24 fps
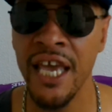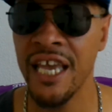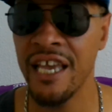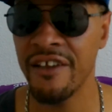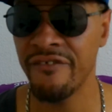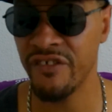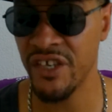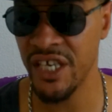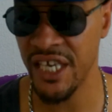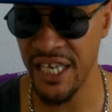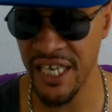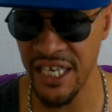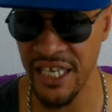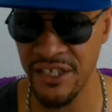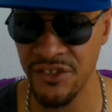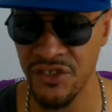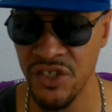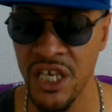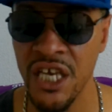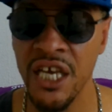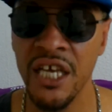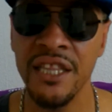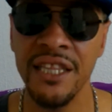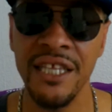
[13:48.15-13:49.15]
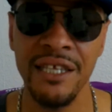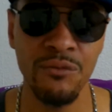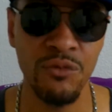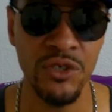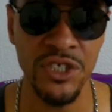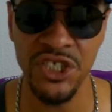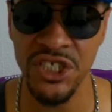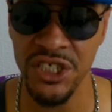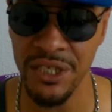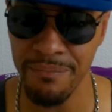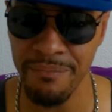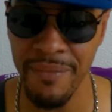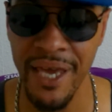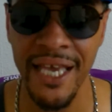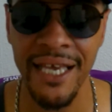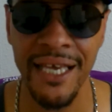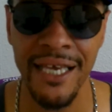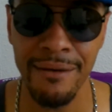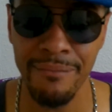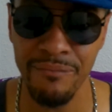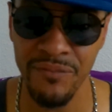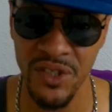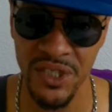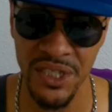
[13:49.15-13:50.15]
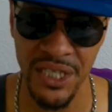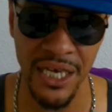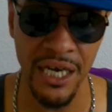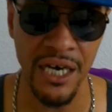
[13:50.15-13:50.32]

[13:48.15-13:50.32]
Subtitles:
If he is, then we should make him